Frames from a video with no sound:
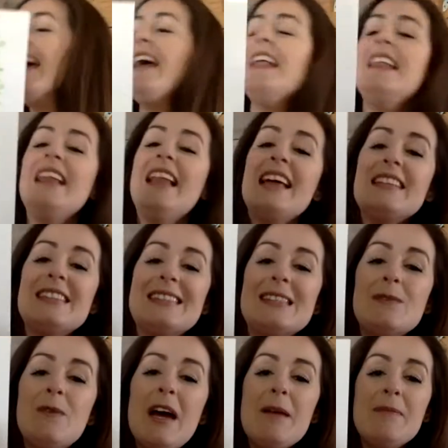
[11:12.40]
Let's
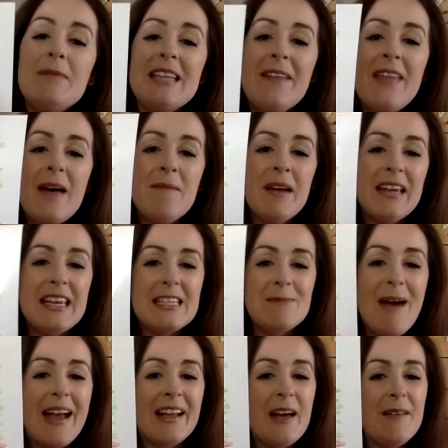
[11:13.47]
swipe down that monkey's
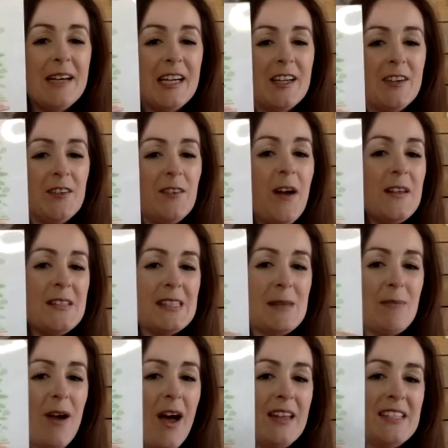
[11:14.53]
back, go across the
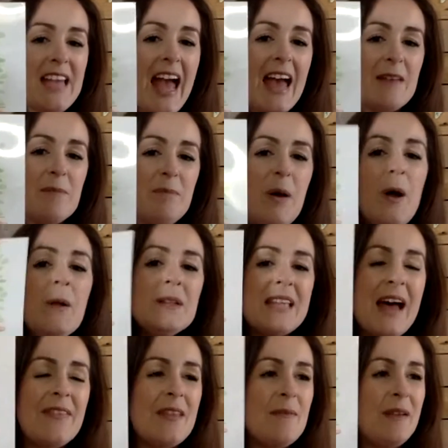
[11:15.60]
branch and pull
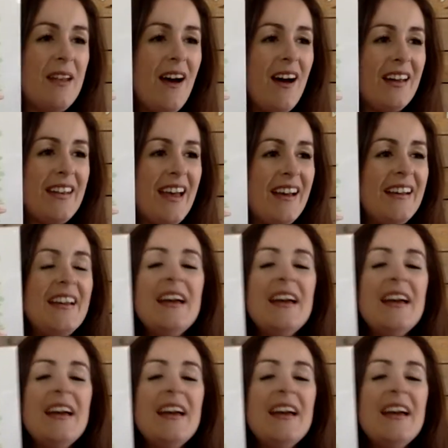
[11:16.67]
down the banana.